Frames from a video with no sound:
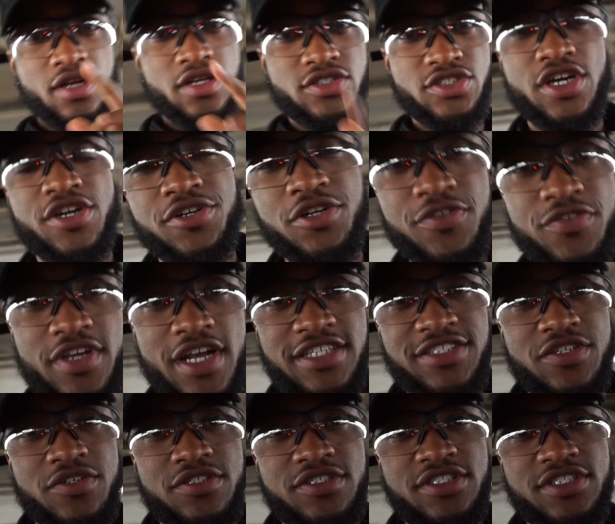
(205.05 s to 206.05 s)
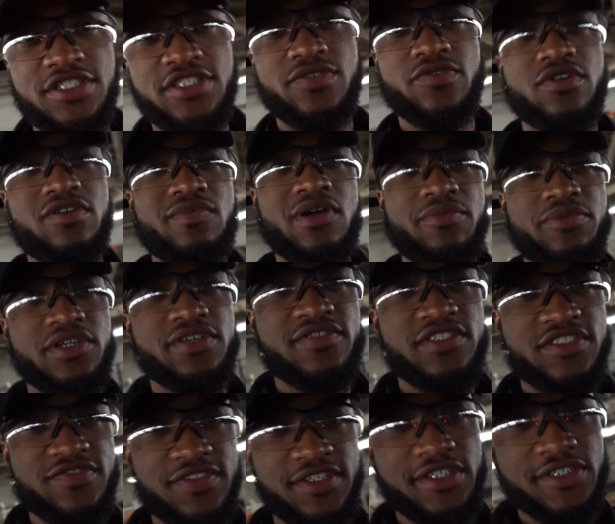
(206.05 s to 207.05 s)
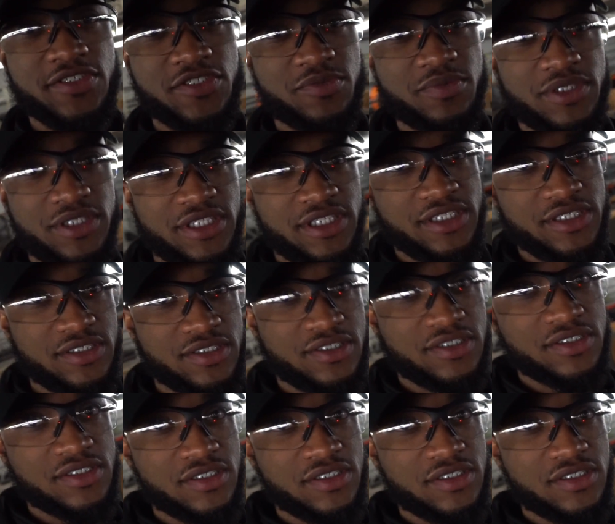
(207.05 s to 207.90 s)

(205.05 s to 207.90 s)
So I don't know if you guys noticed this in one of my previous videos, but there's